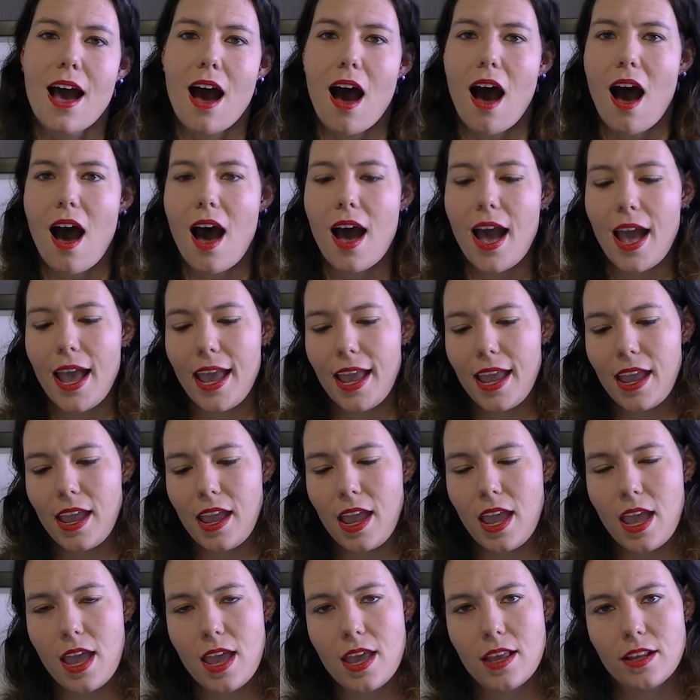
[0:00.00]

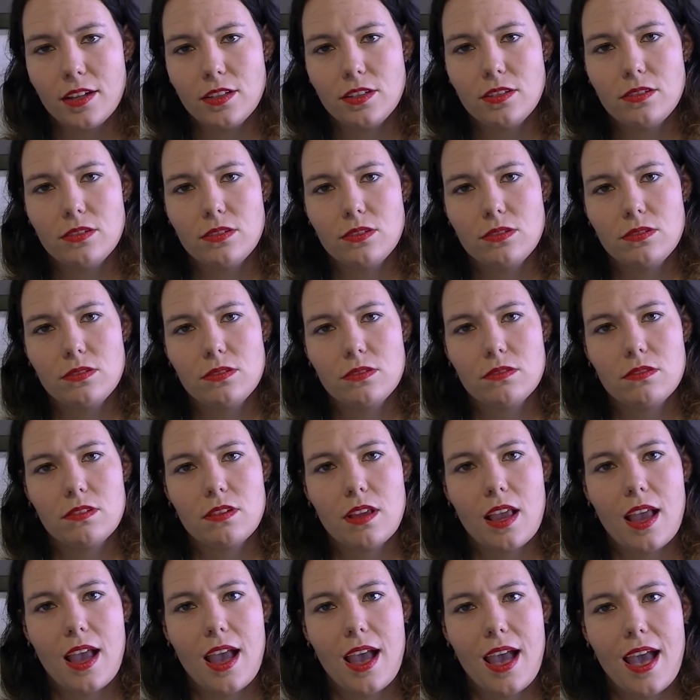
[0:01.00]
I
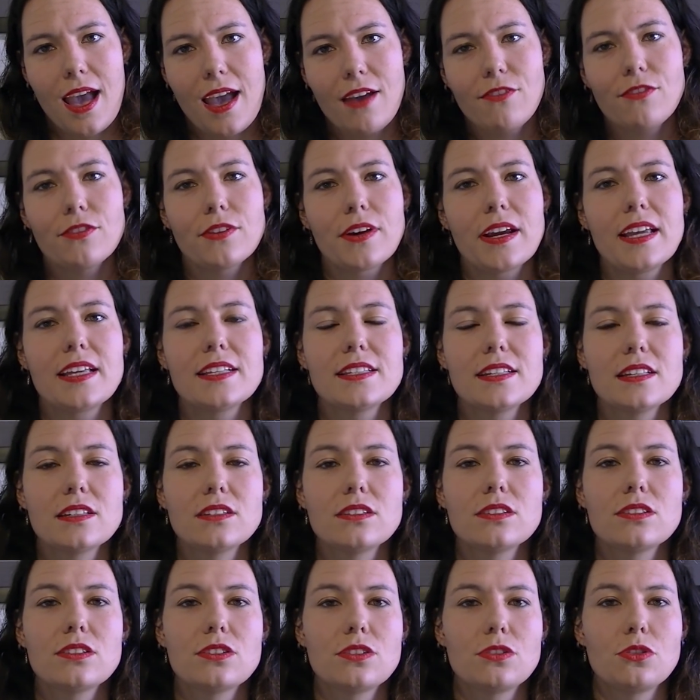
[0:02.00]
have
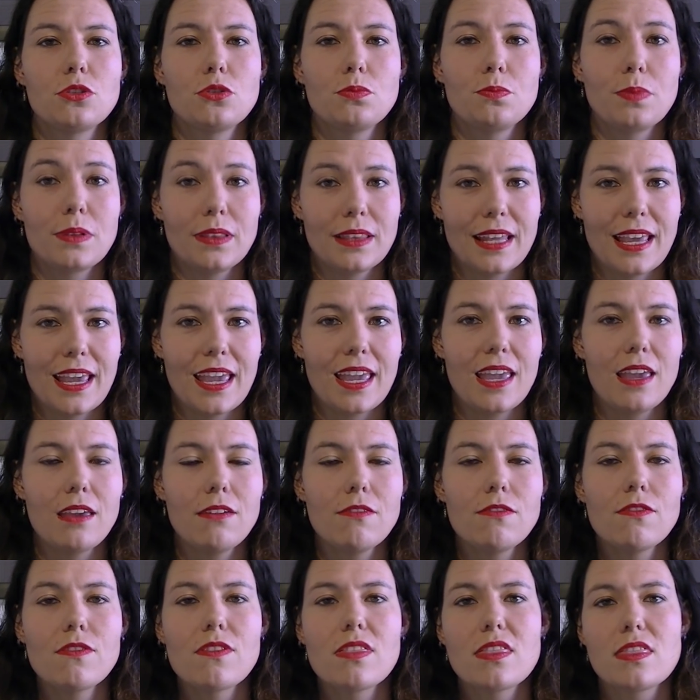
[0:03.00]
reason to
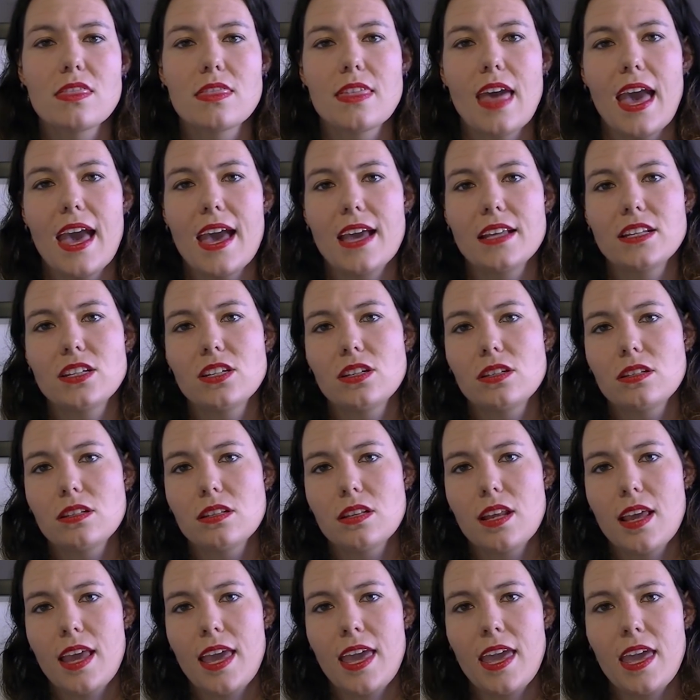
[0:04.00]
believe that
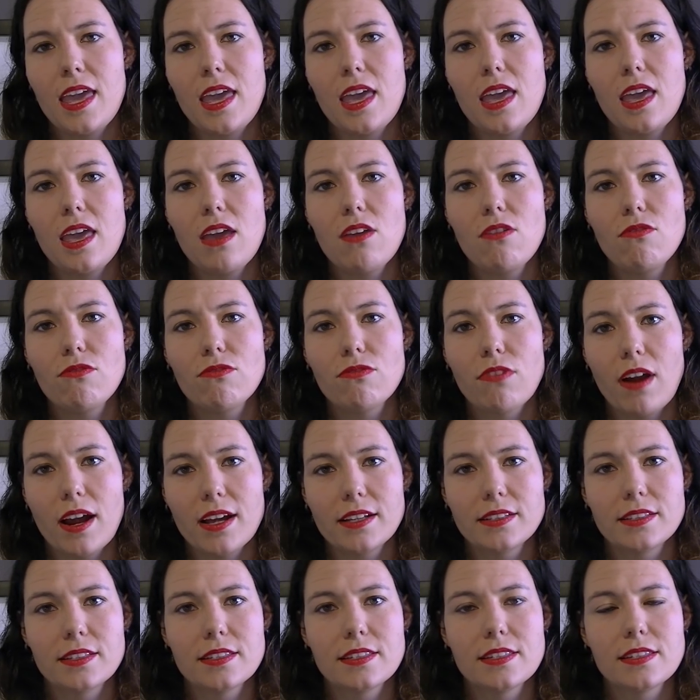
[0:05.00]
he
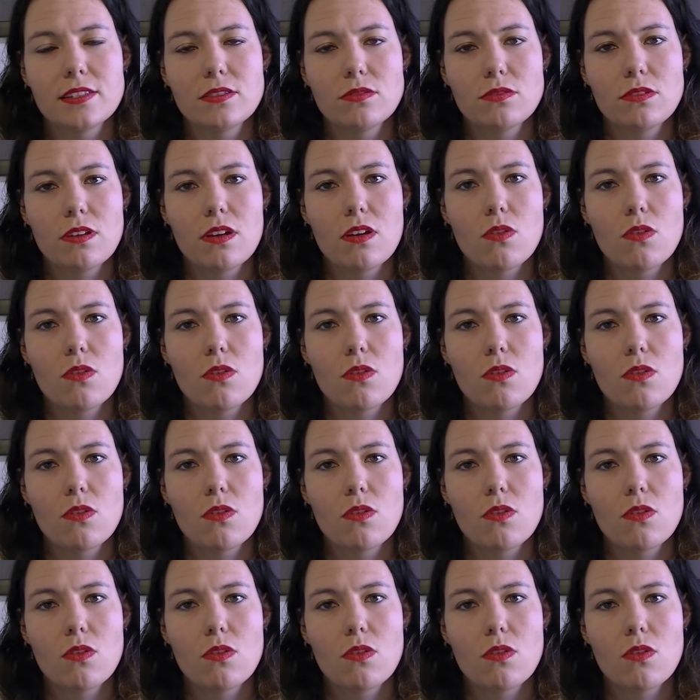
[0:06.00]
runs